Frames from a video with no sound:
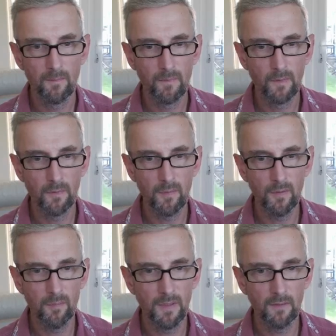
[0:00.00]
Reboot
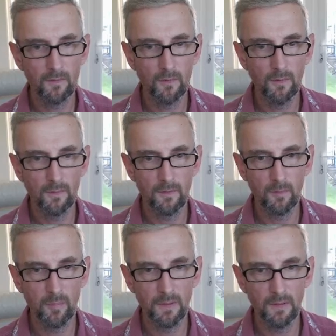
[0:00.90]
Pixel, this
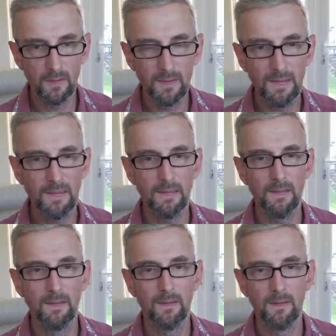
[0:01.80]
button here.
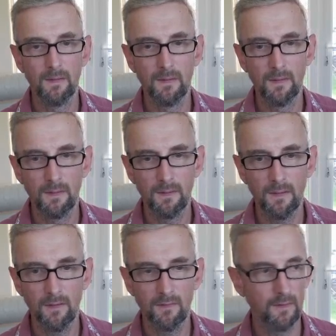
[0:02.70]

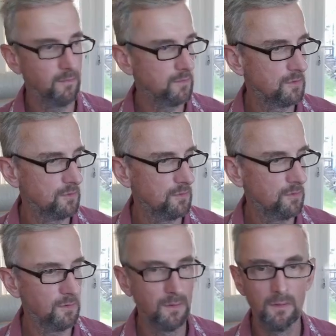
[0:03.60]
Yes, I'm
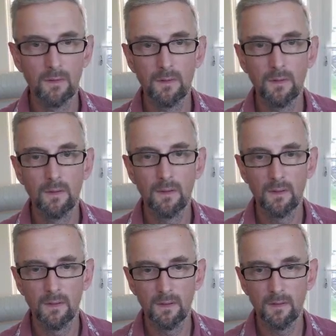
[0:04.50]
sure.
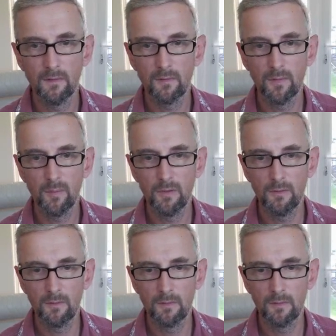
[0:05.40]
Let's reboot.